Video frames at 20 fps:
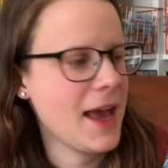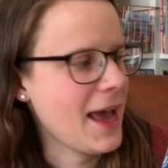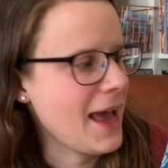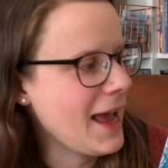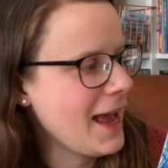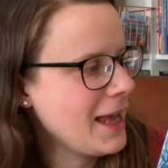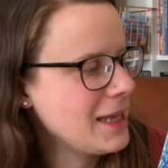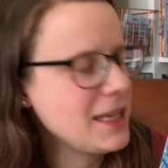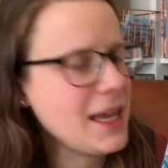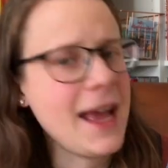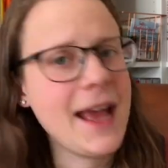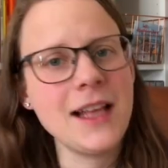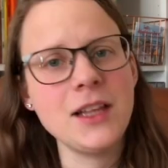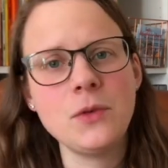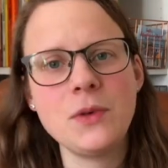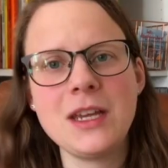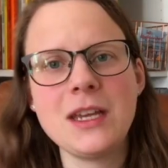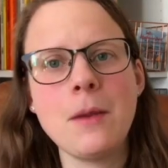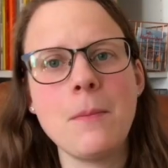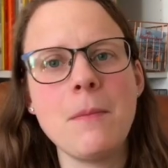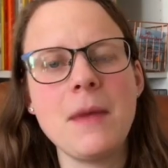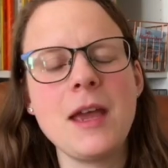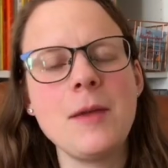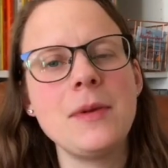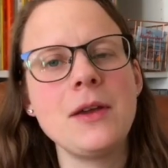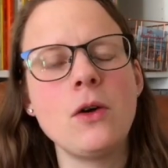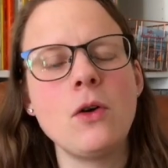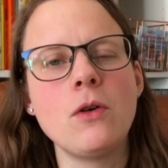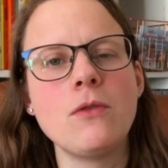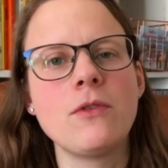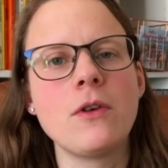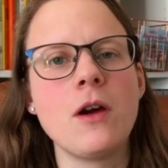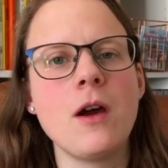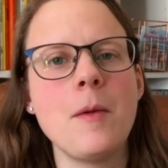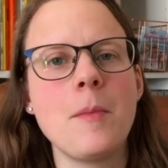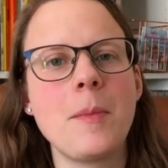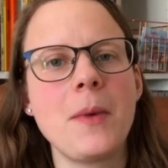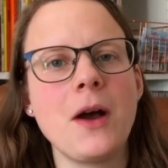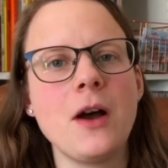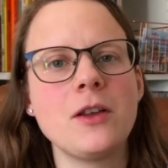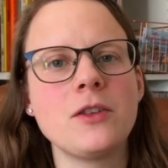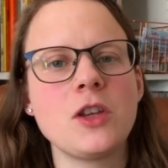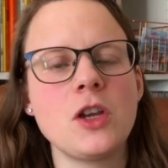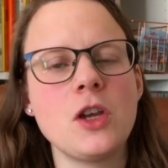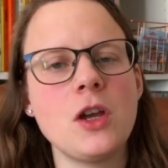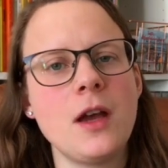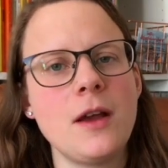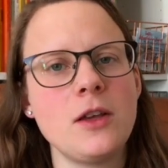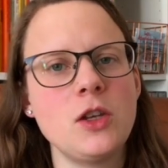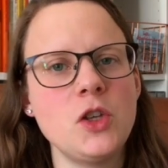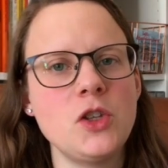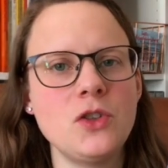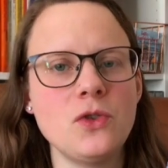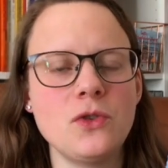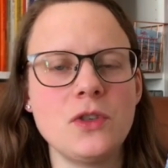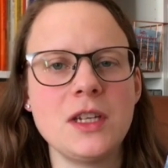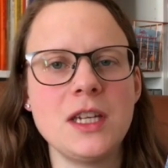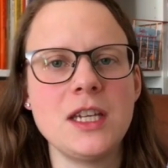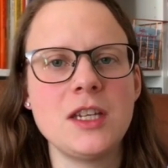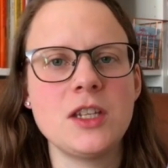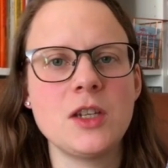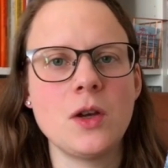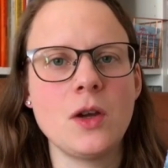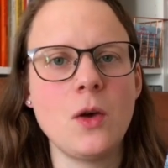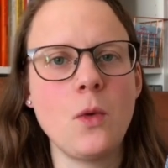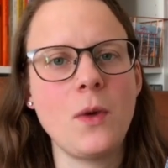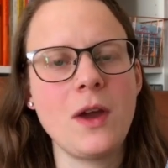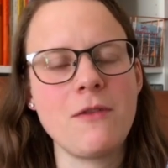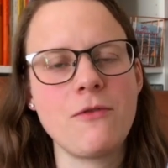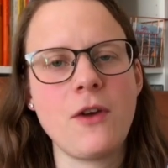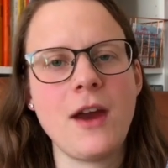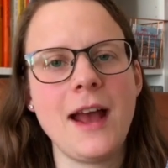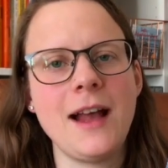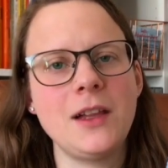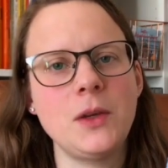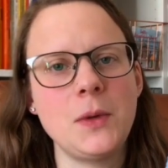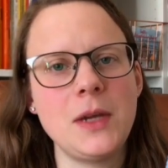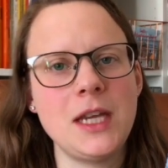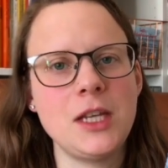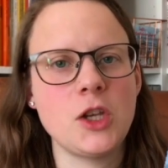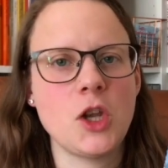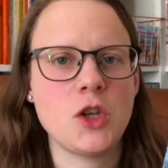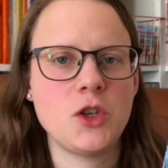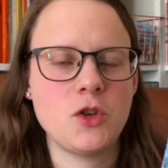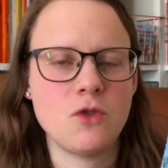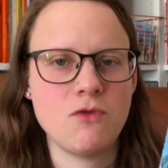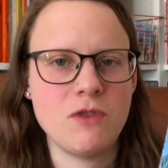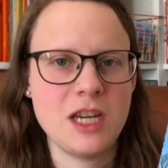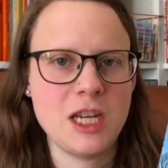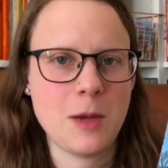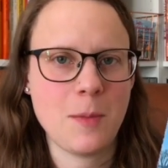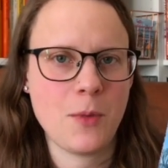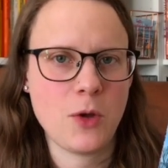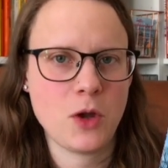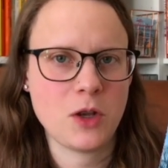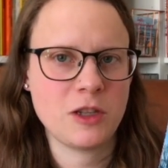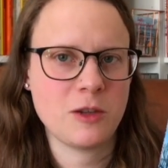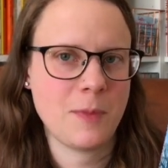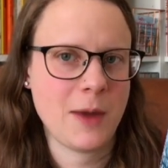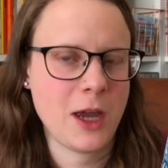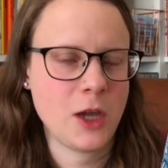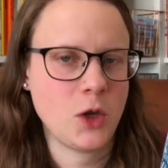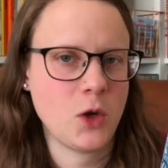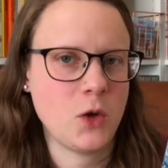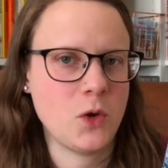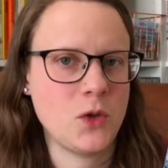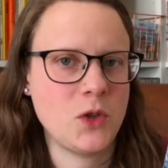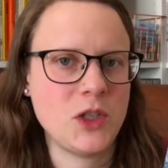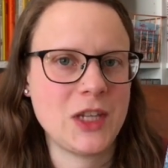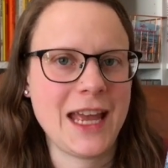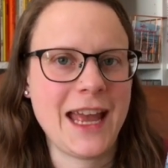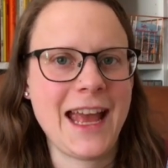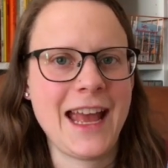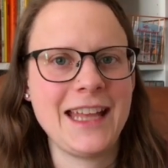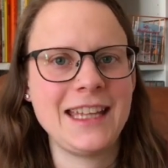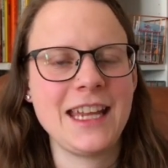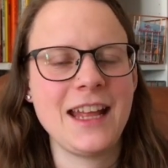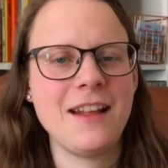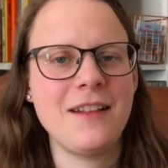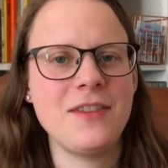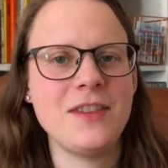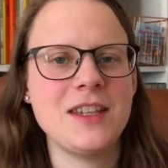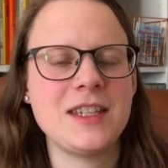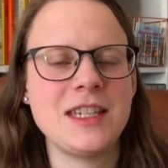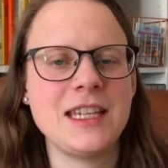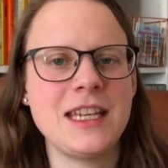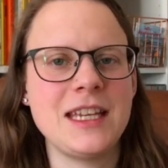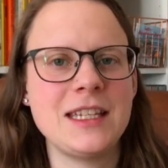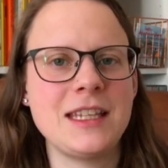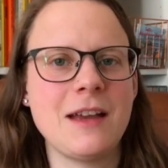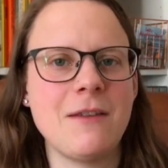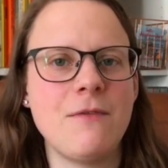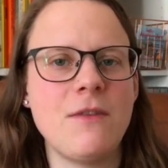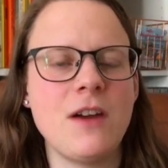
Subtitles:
And Halloween may be over, but you don't need to wait for Halloween to read books about ghosts, and this is a